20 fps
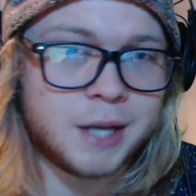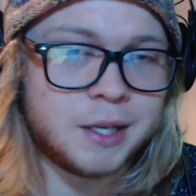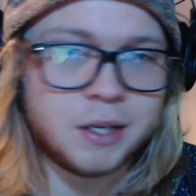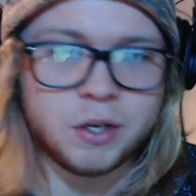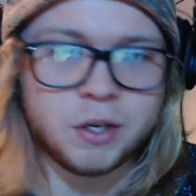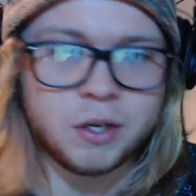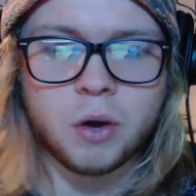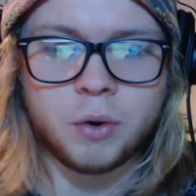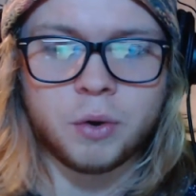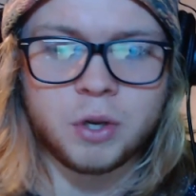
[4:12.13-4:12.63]
I
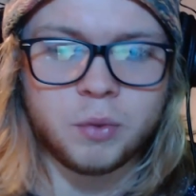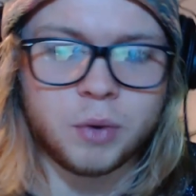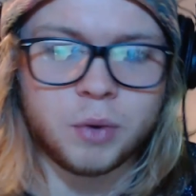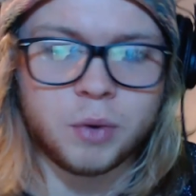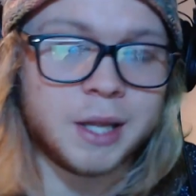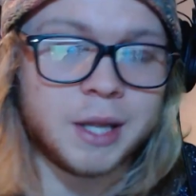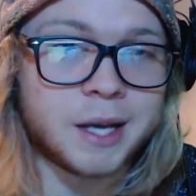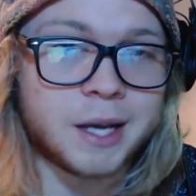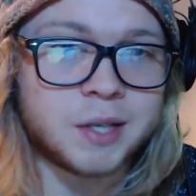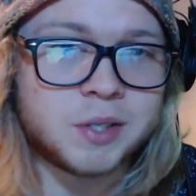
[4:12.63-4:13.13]
didn't know
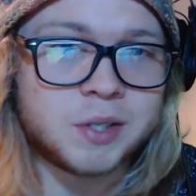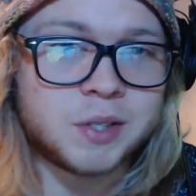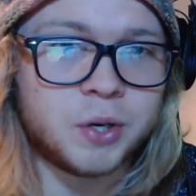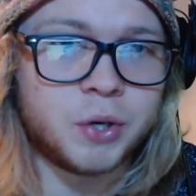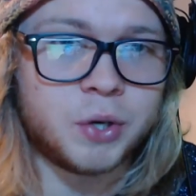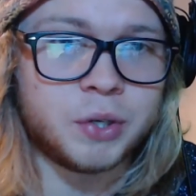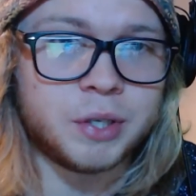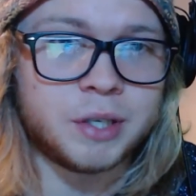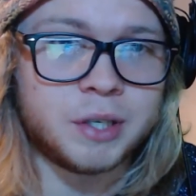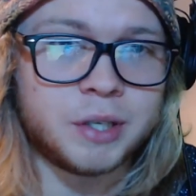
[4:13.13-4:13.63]
anyone, like I said
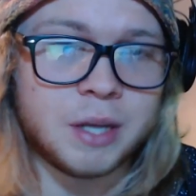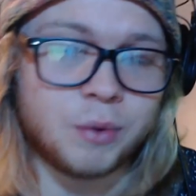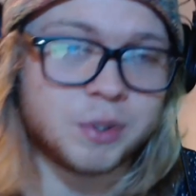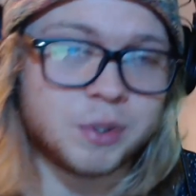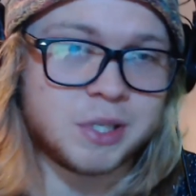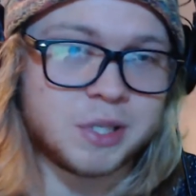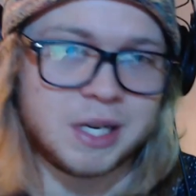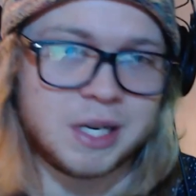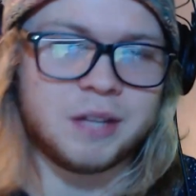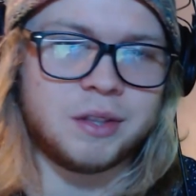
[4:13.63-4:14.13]
earlier, that
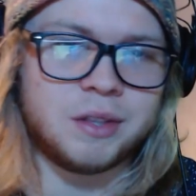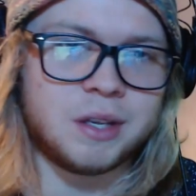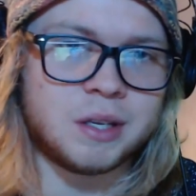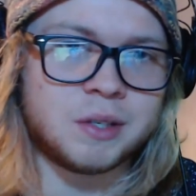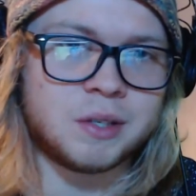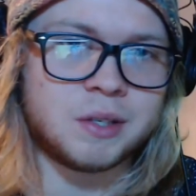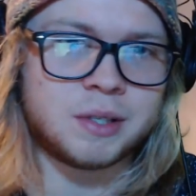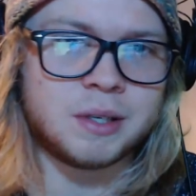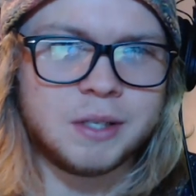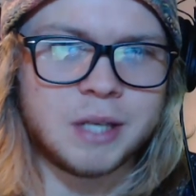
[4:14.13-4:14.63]
was an
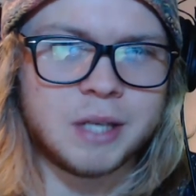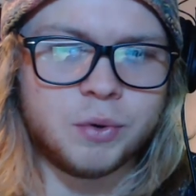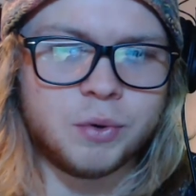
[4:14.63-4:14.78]
atheist.